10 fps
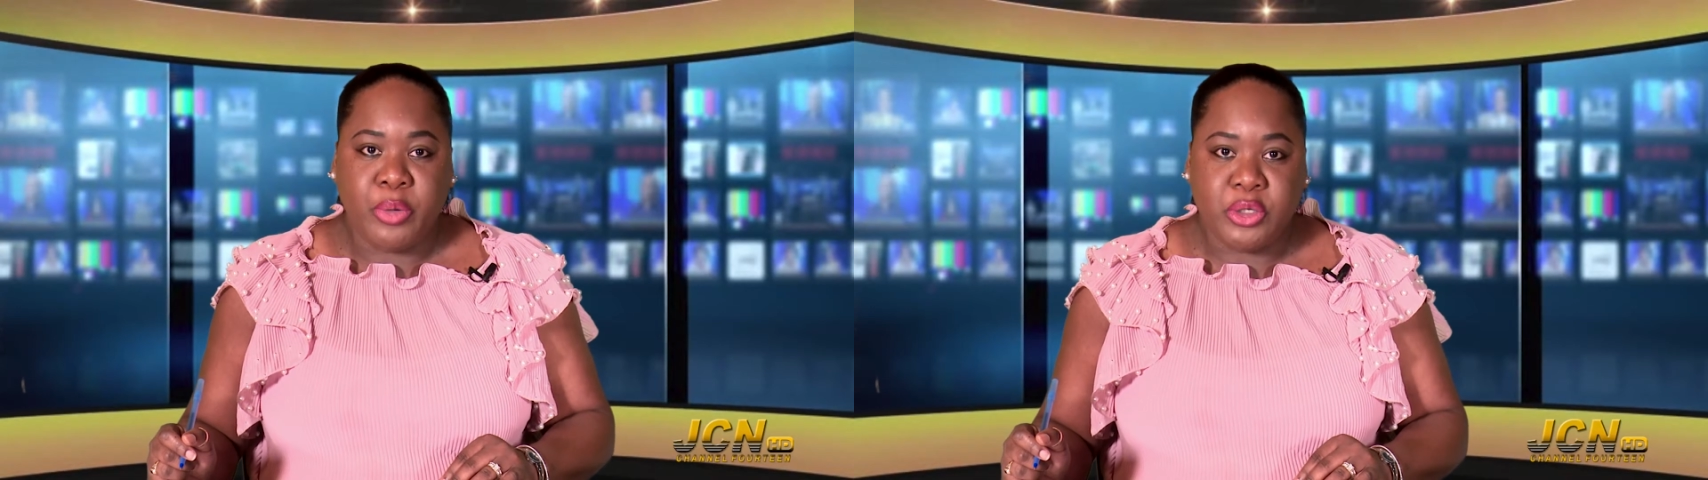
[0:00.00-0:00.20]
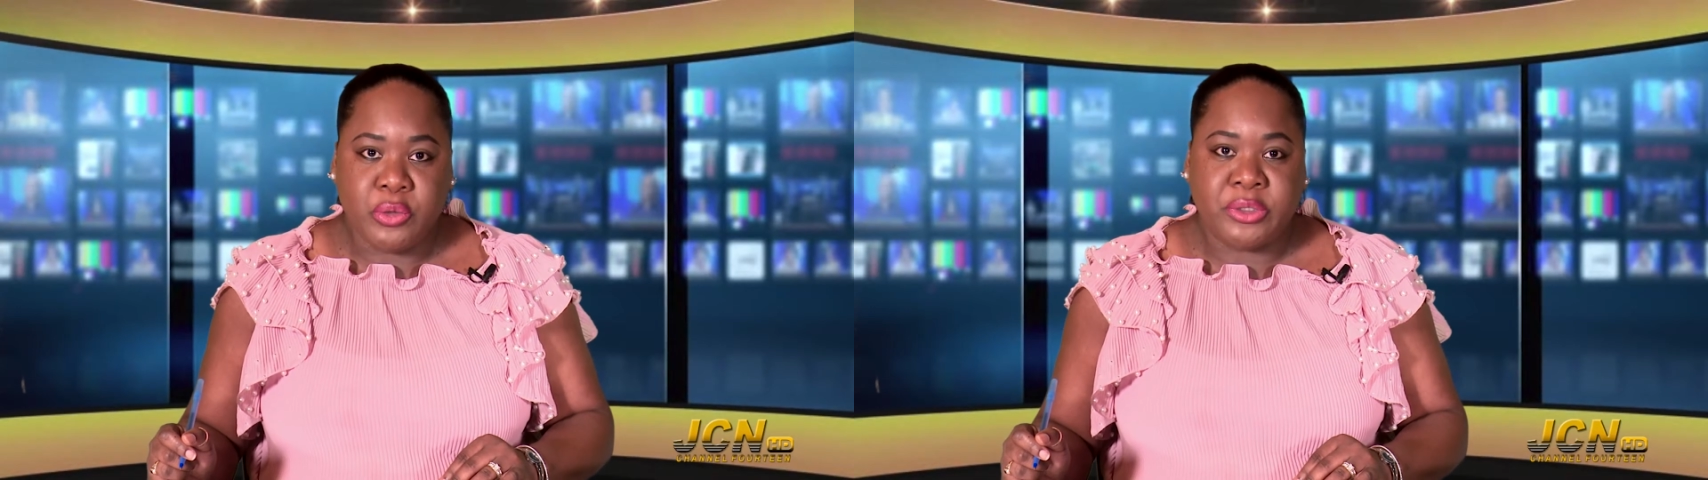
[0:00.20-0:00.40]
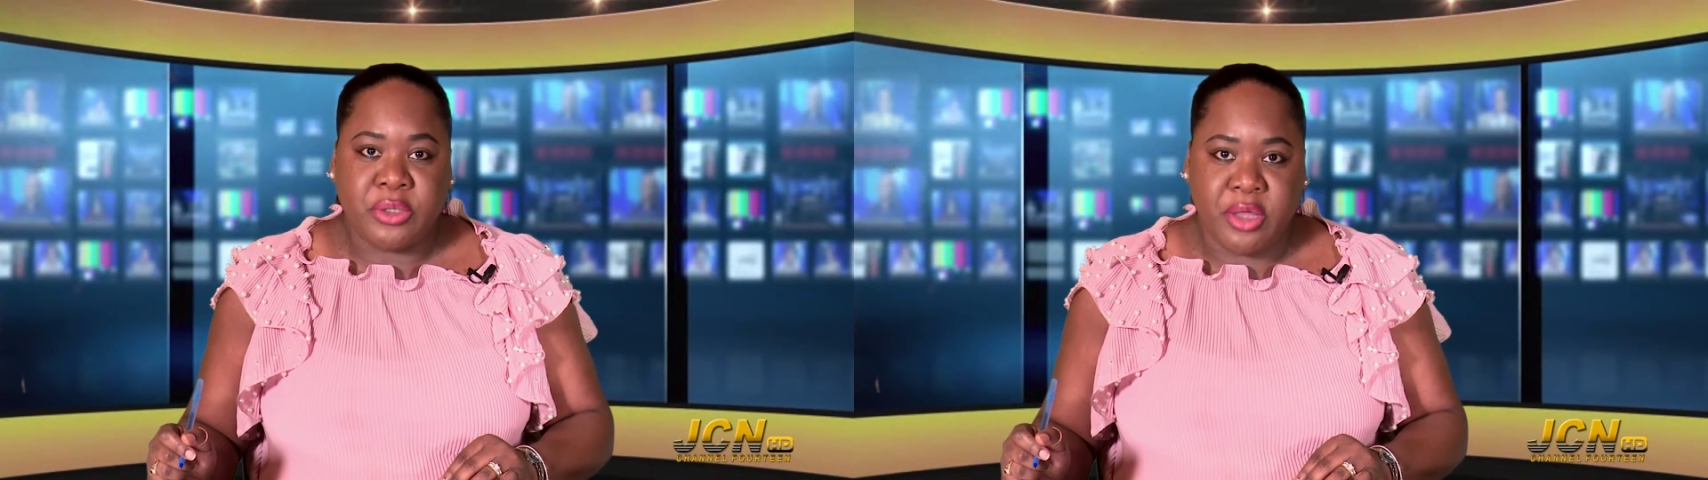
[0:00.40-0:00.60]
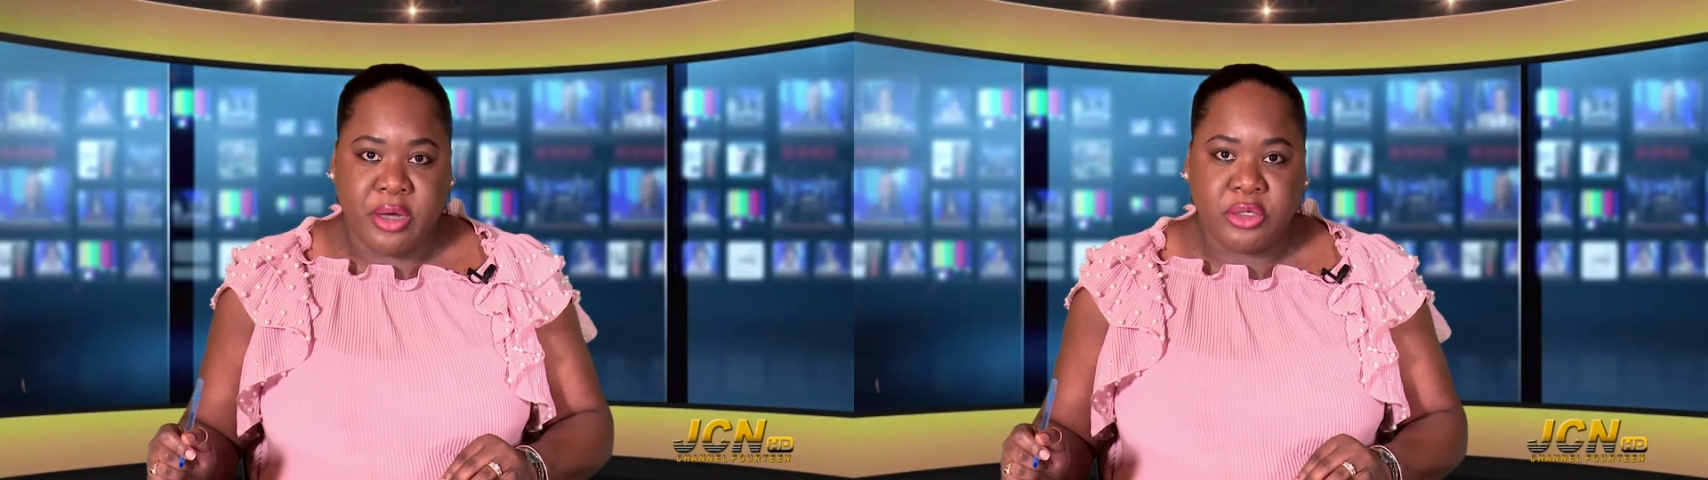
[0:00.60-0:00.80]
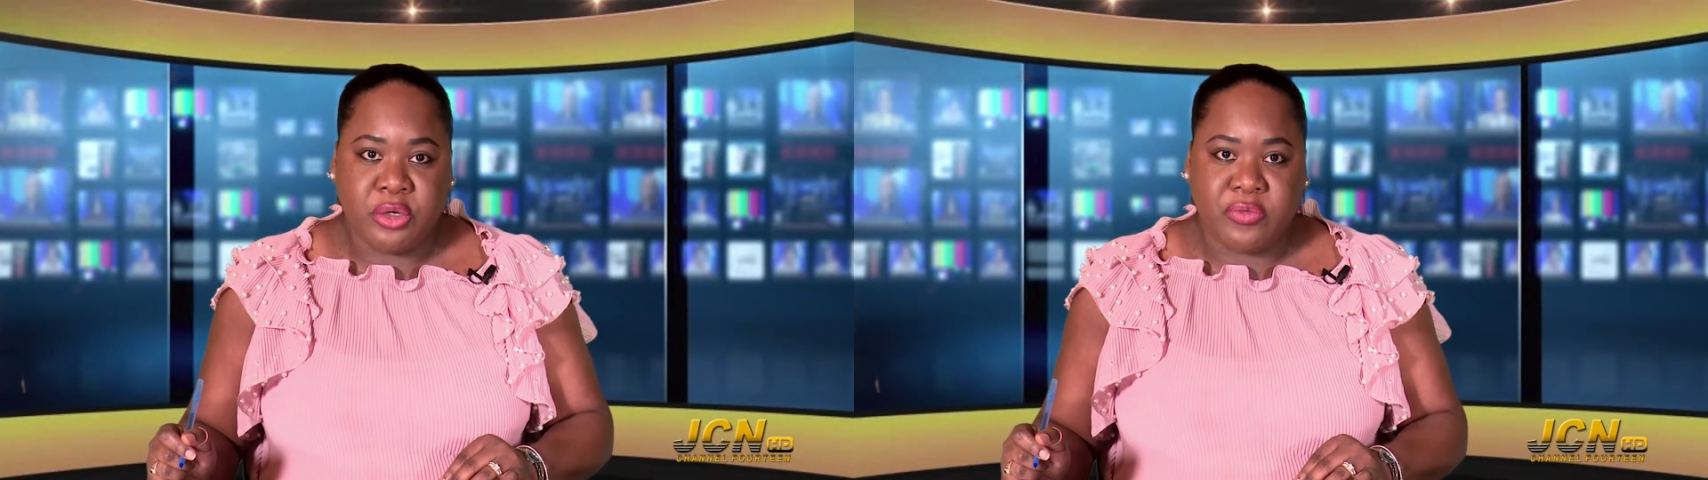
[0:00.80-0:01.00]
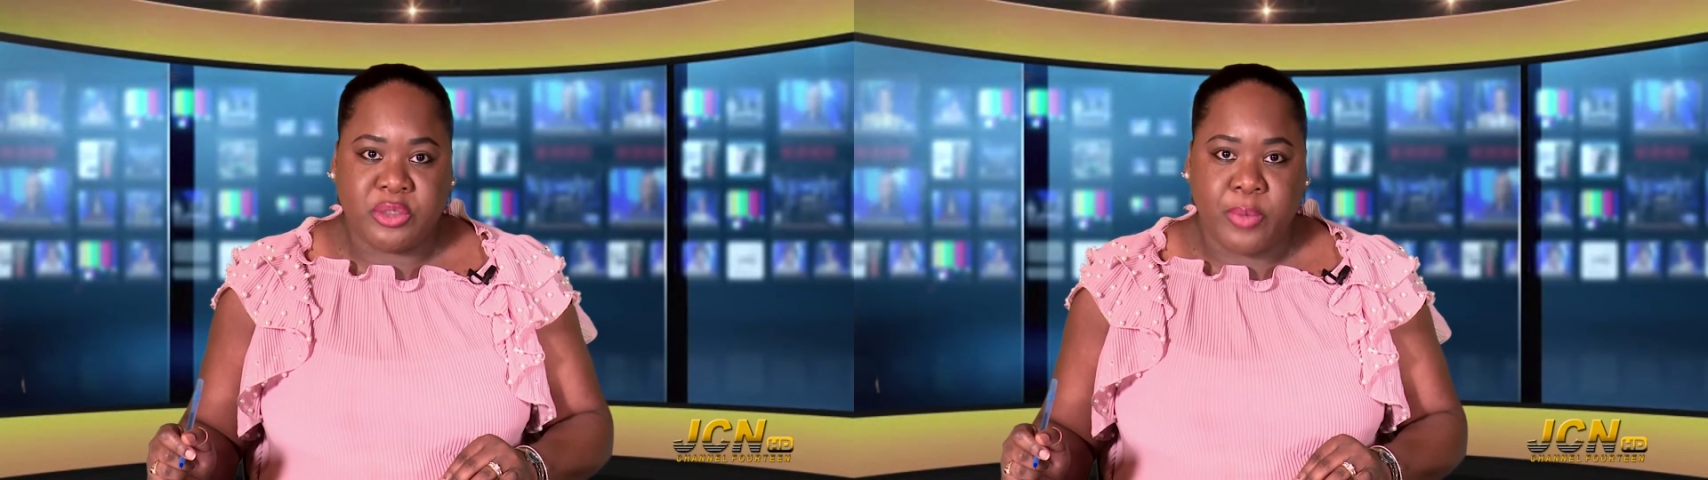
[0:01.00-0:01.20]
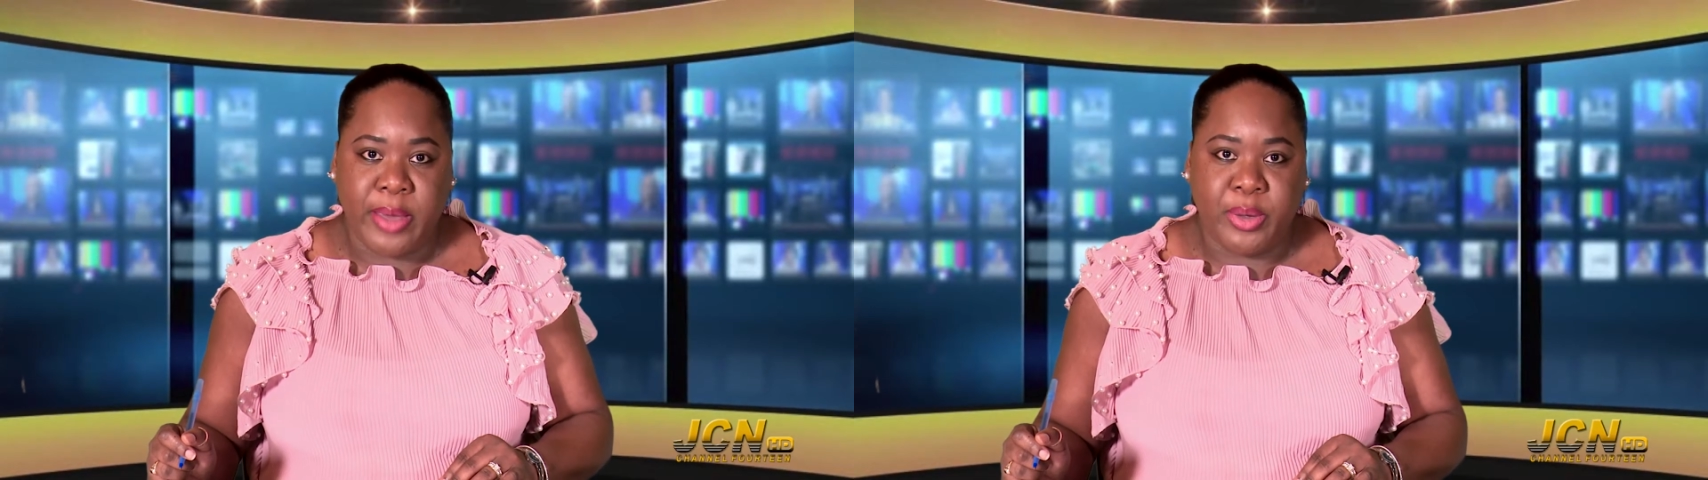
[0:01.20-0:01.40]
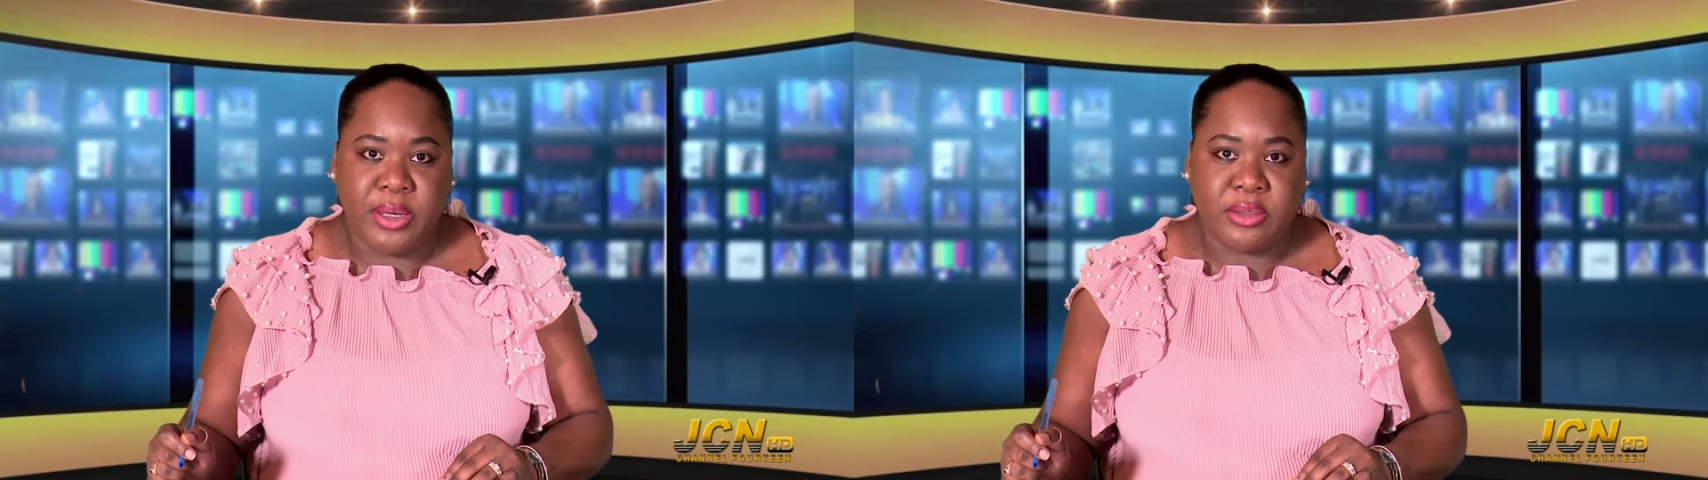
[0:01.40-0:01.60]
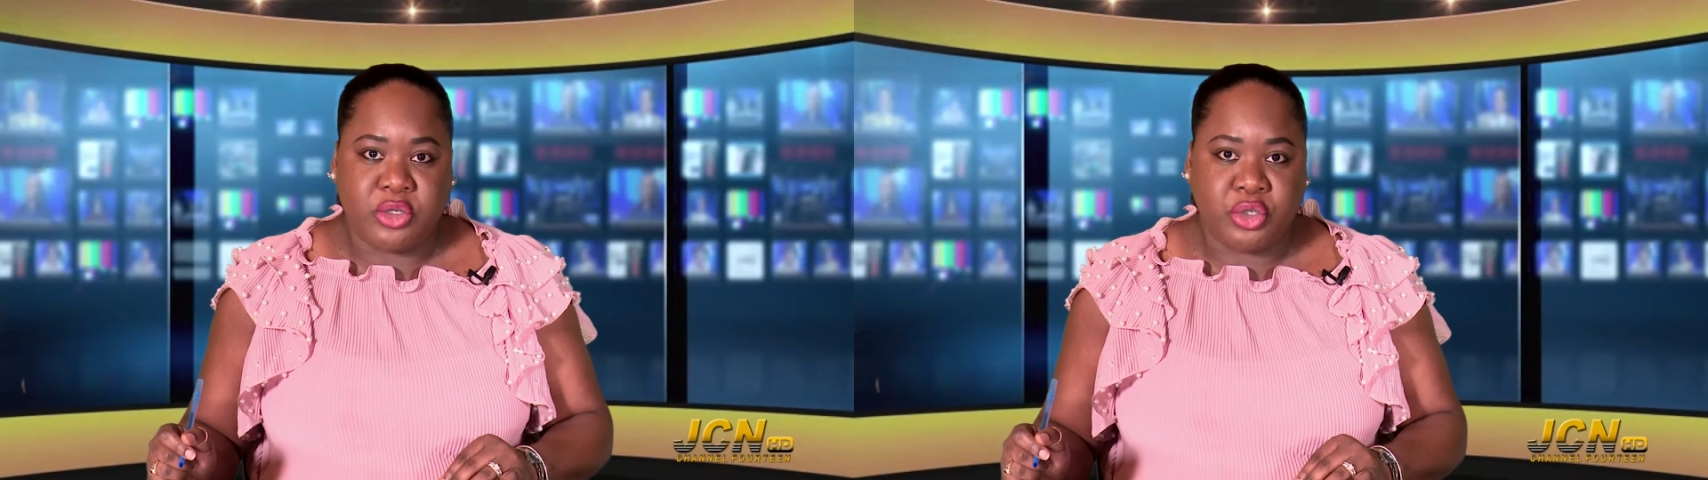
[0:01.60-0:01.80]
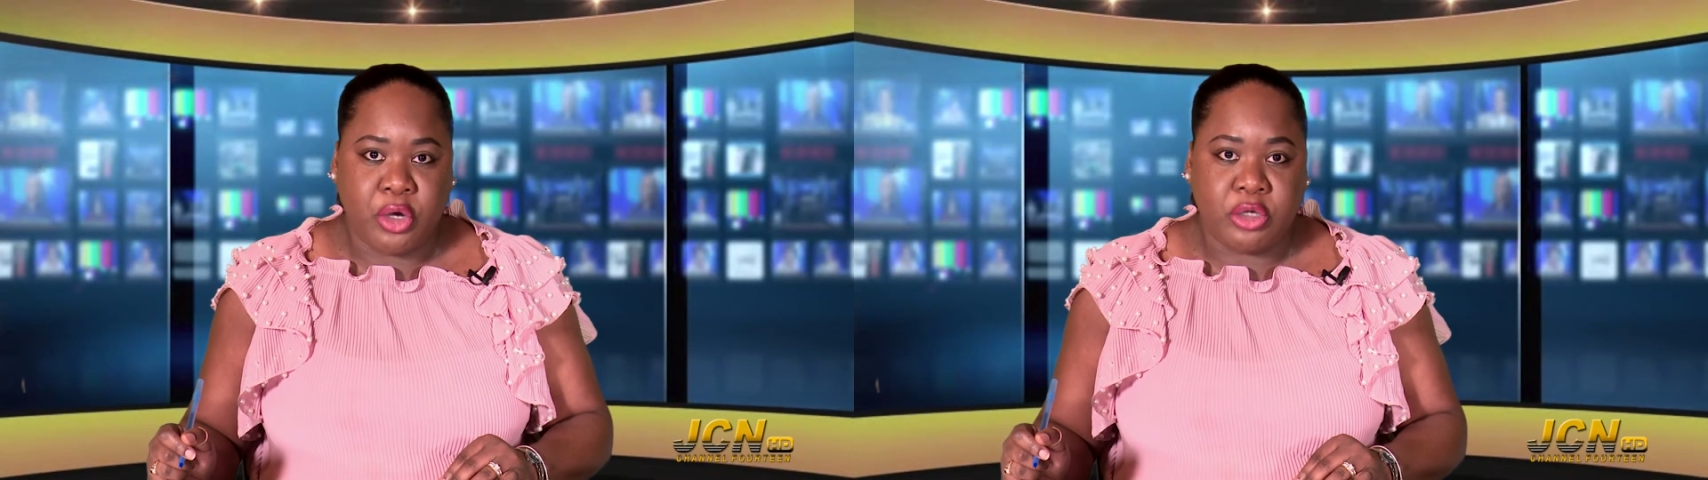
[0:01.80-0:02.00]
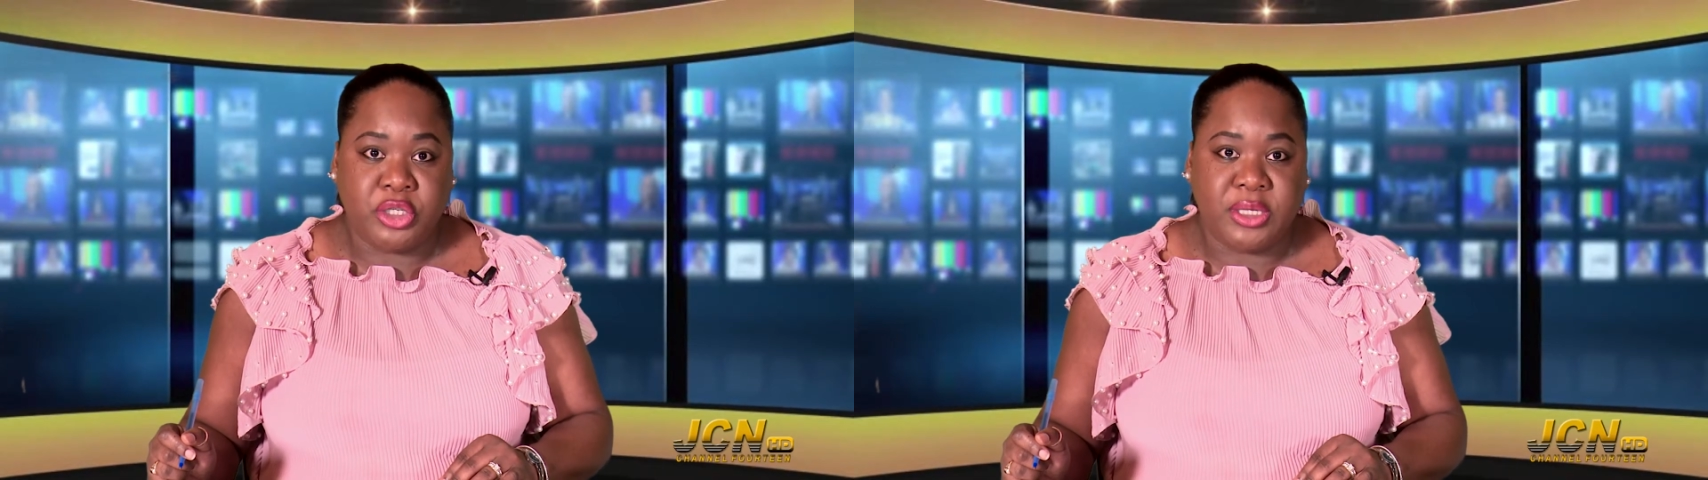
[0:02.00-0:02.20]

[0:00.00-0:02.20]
produced their service weapon and discharged